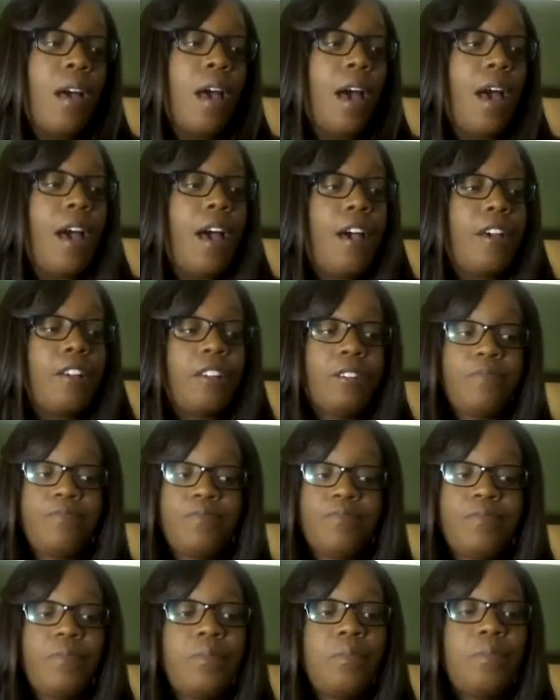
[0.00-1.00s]

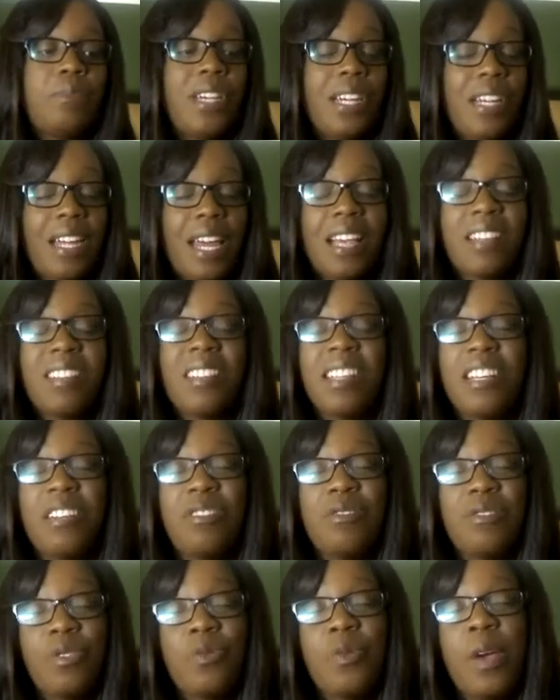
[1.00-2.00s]
But like I said,
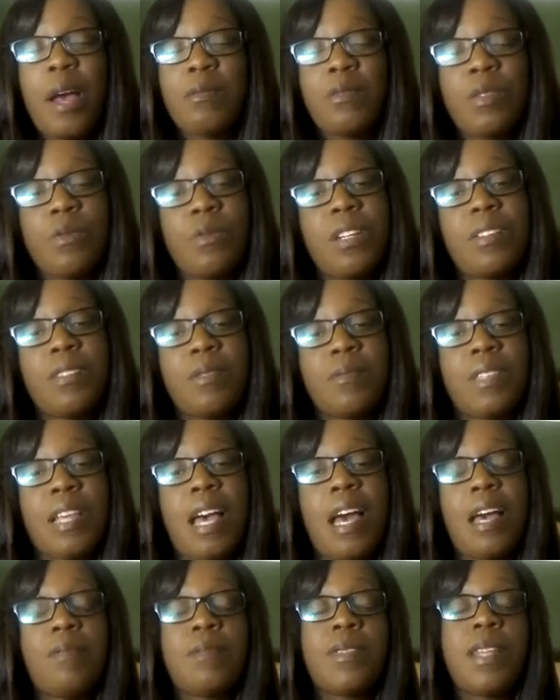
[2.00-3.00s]
you do have to work
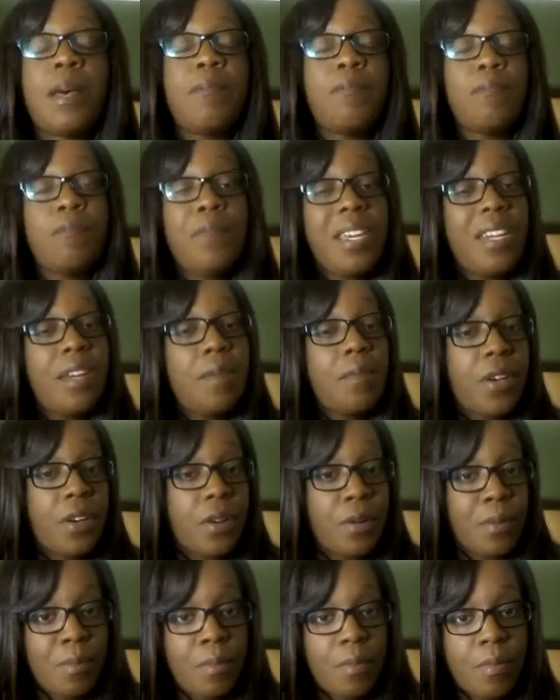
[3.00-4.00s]
sometimes a
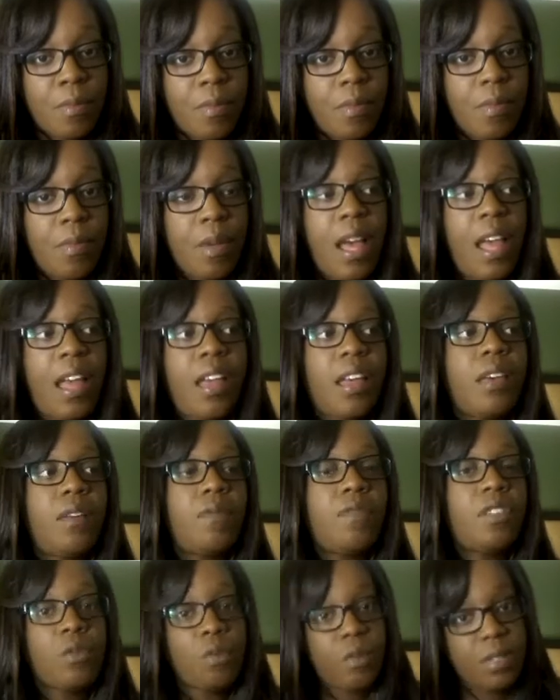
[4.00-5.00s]
minimum
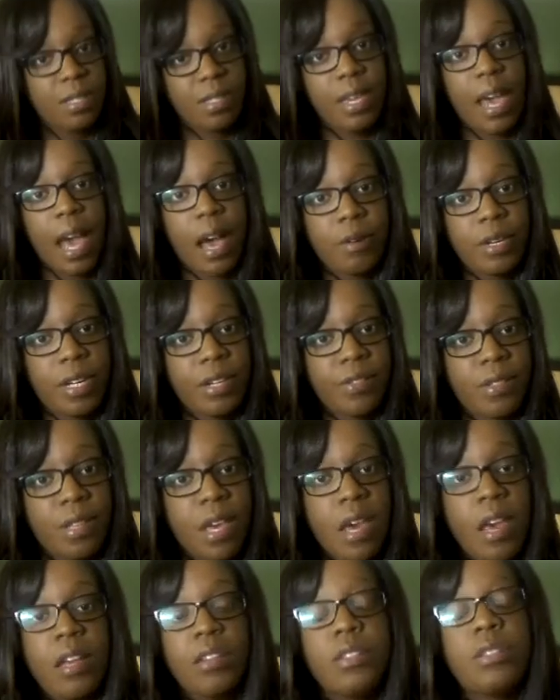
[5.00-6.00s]
of 20 hours.
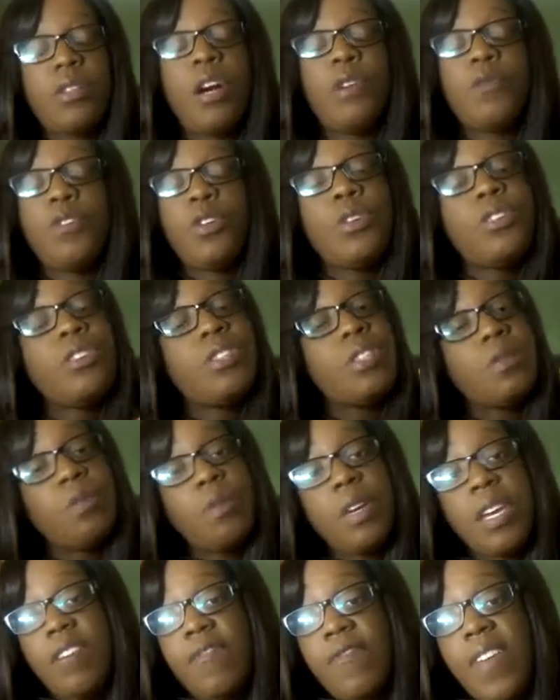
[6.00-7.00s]
So if you can
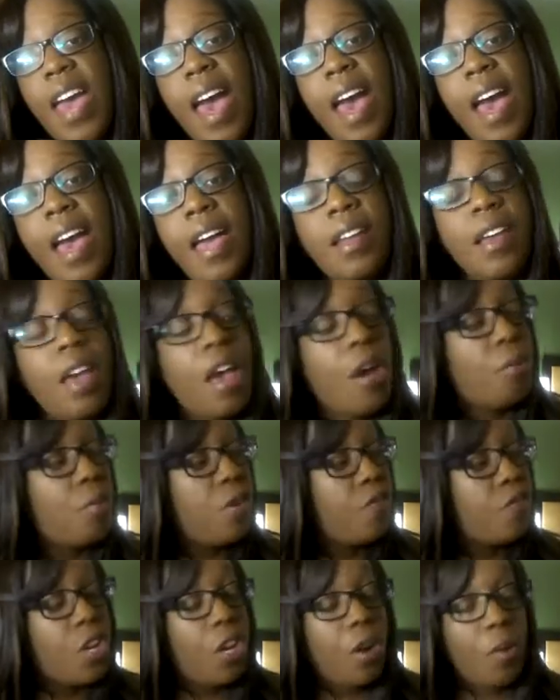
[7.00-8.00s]
swing that
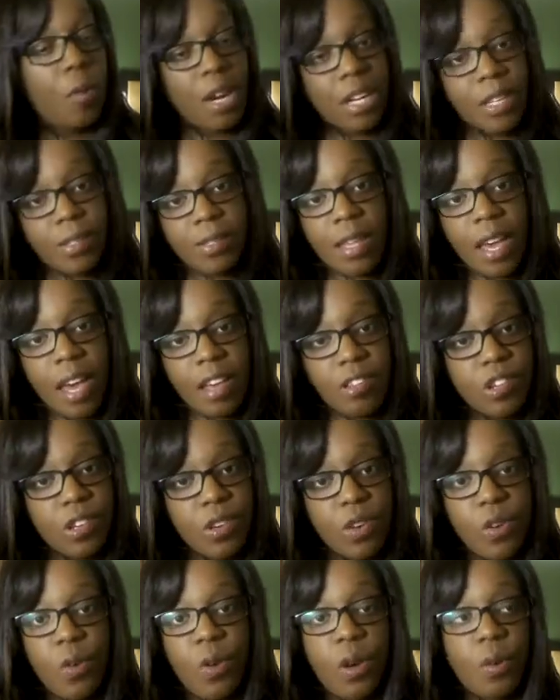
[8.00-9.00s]
with your work
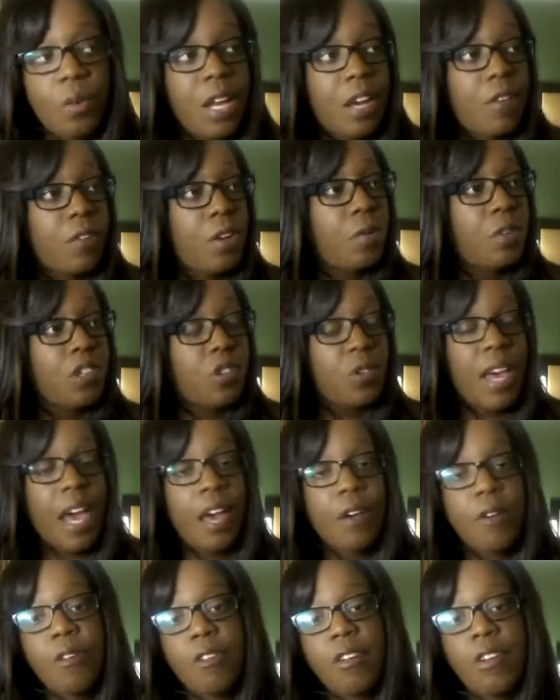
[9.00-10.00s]
schedule or whatever, what you
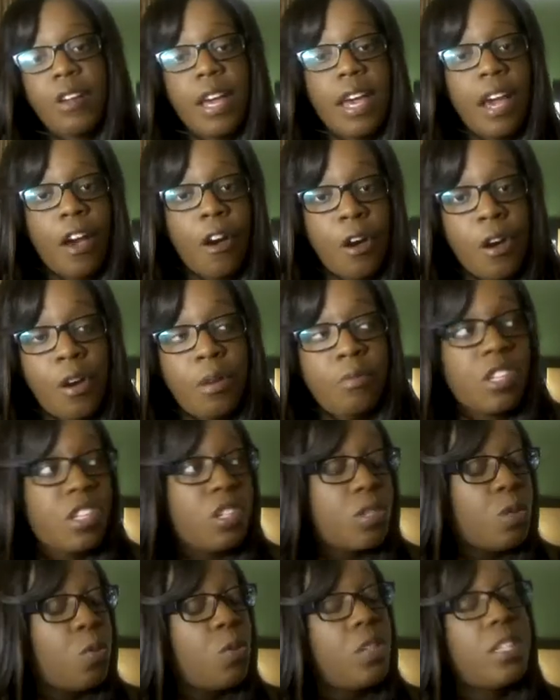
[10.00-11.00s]
got going on at home,
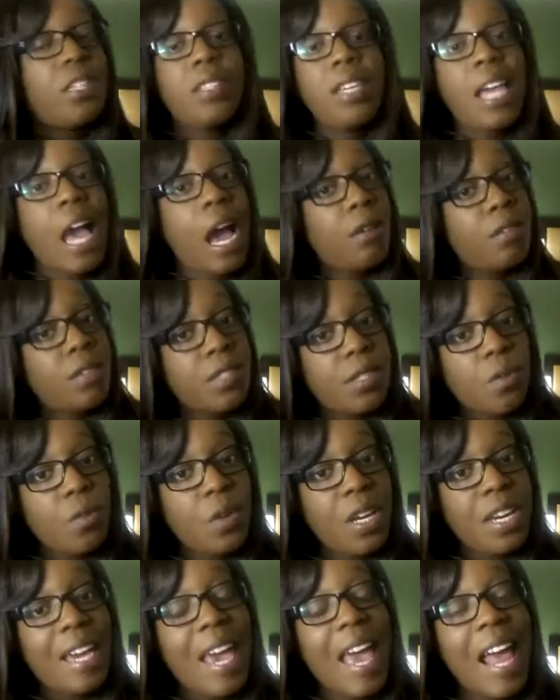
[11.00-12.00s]
just 20 hours a
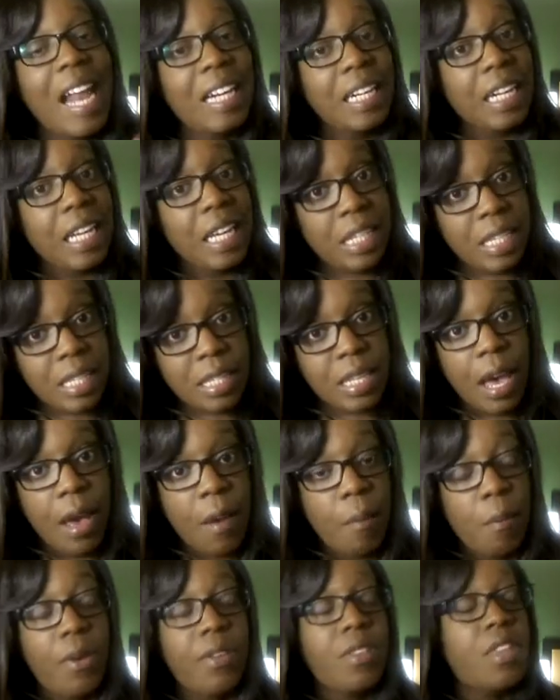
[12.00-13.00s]
week at least.
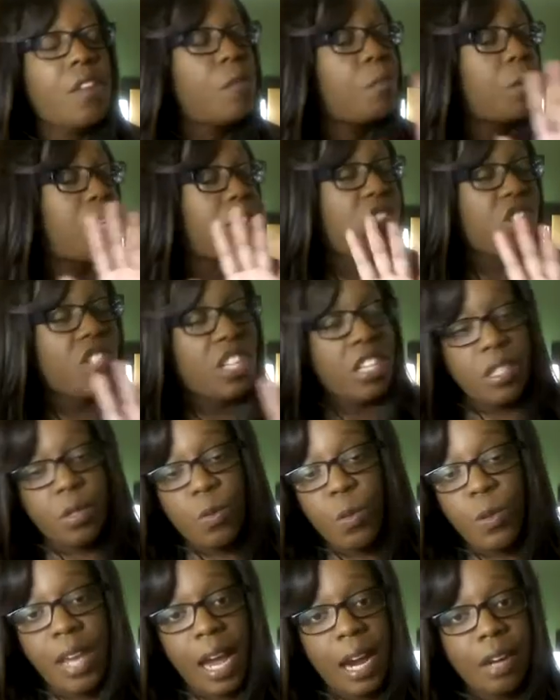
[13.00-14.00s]
Most of them are just
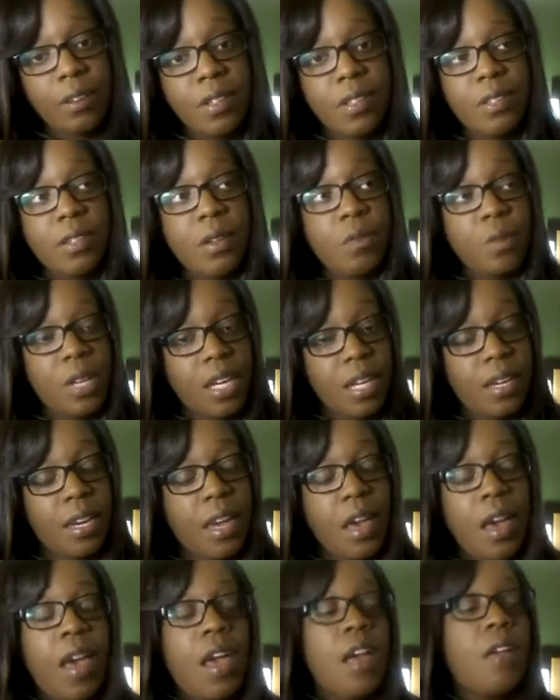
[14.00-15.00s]
20 hours a week.
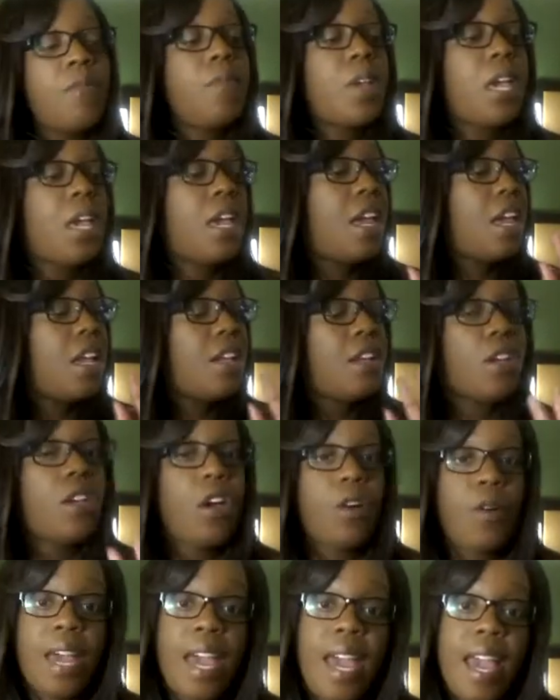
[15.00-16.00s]
Then
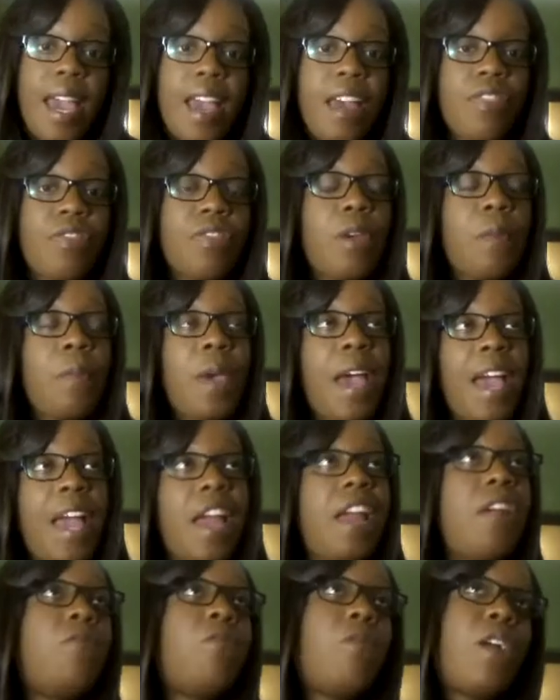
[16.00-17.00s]
go ahead. The
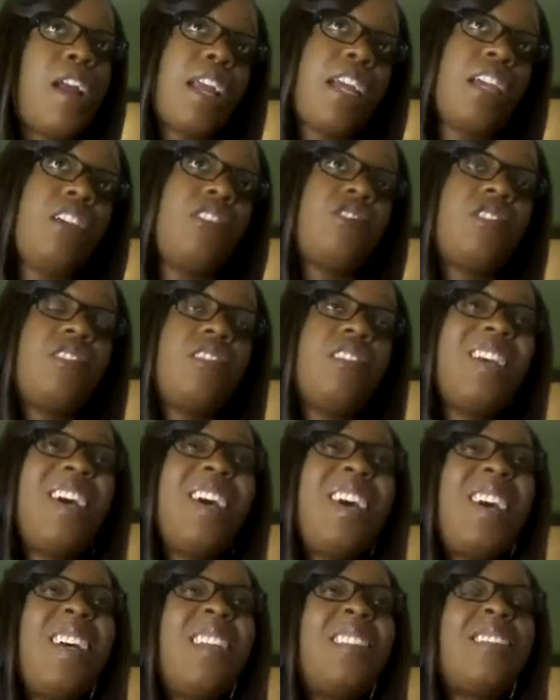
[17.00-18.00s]
pay range
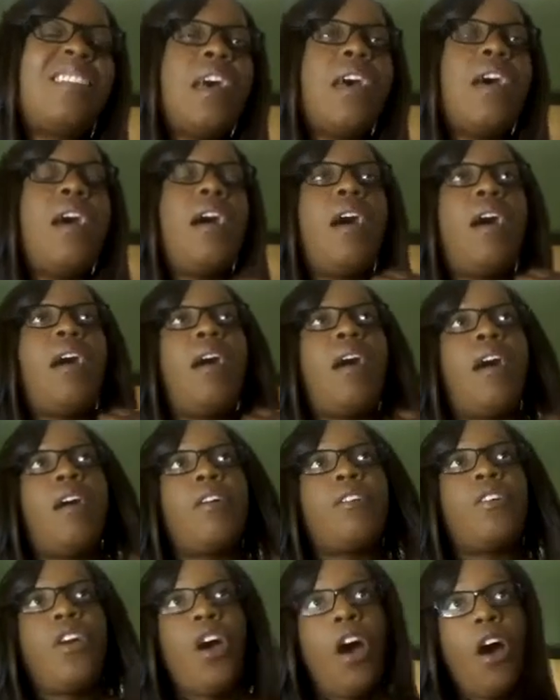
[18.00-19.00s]
does
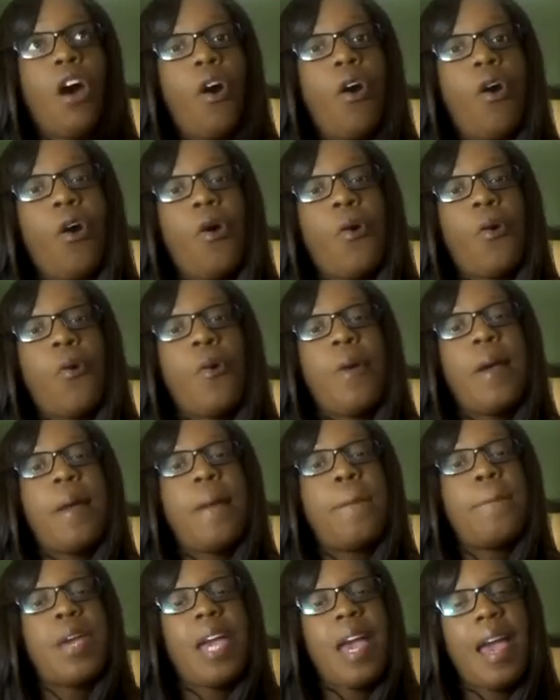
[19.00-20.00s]
go
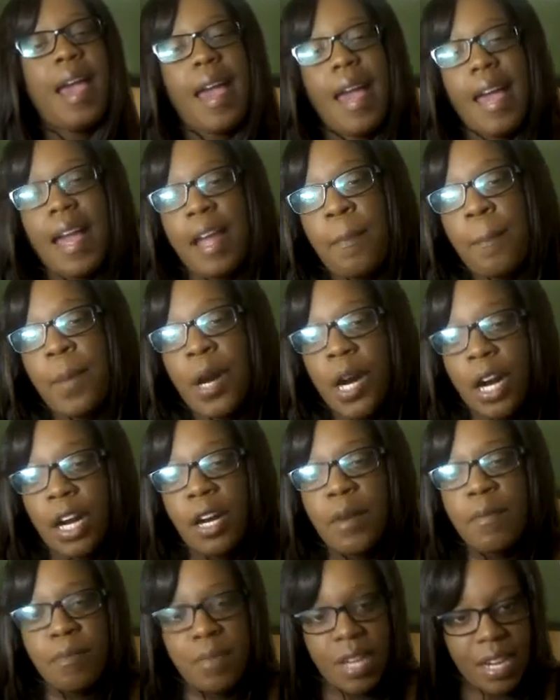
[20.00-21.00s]
pay
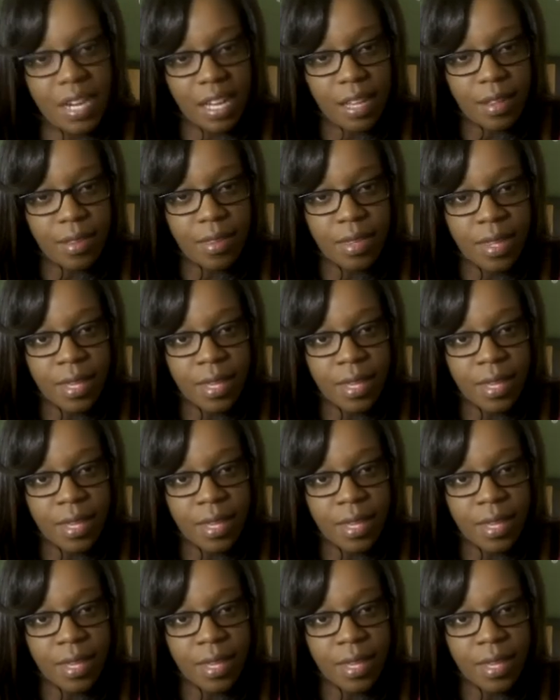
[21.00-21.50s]
per minute.